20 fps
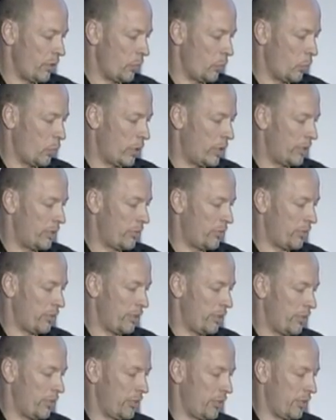
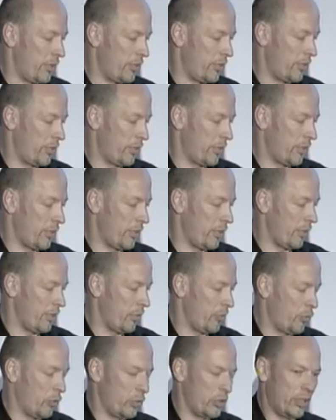
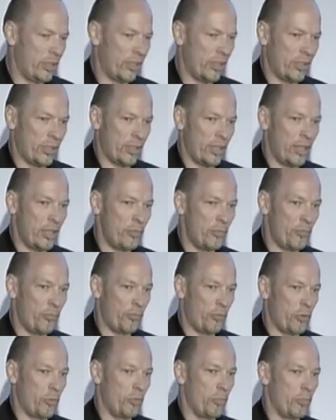40 gig came
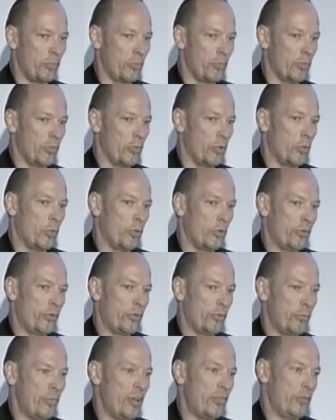from, or
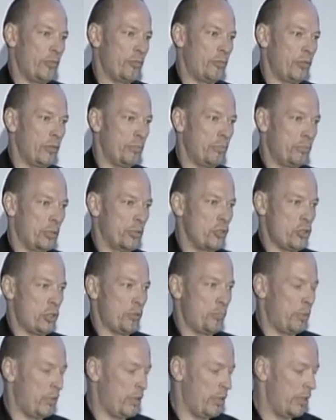was massively
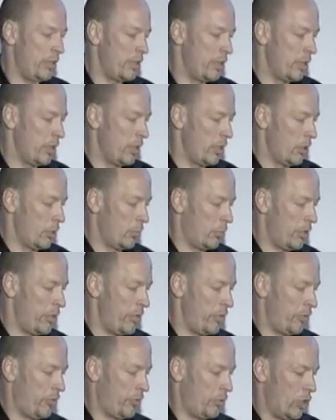pushed by
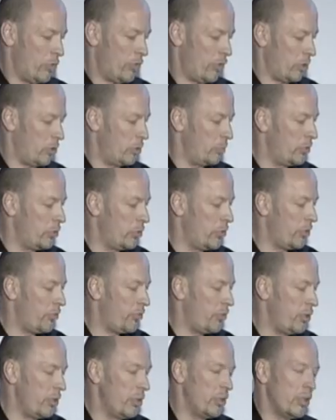the server
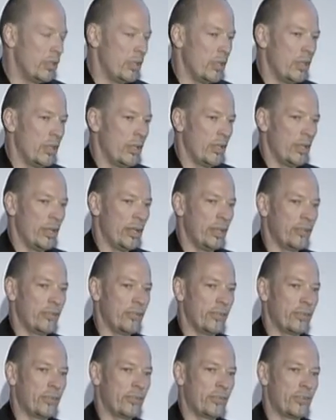community, and
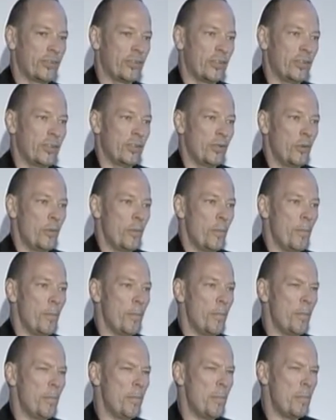it
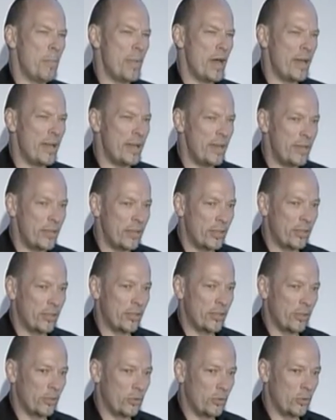may
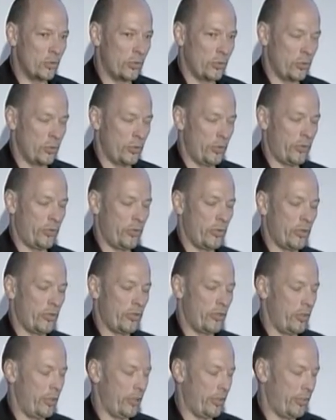go to a
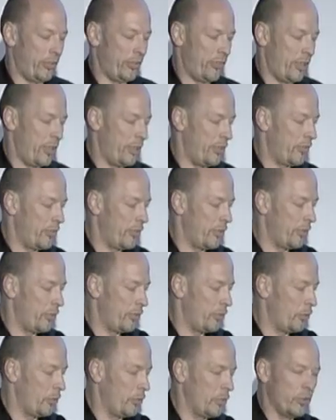certain extent
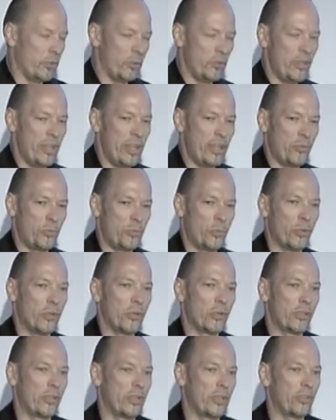into
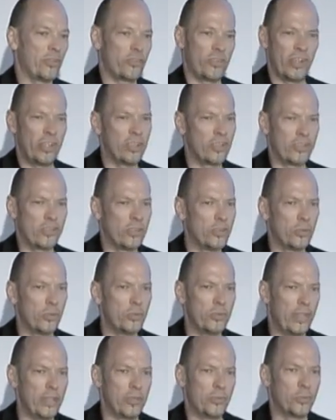networking, telco
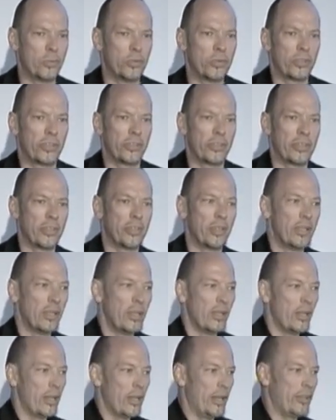networking
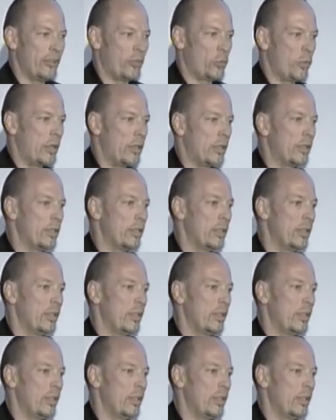as well.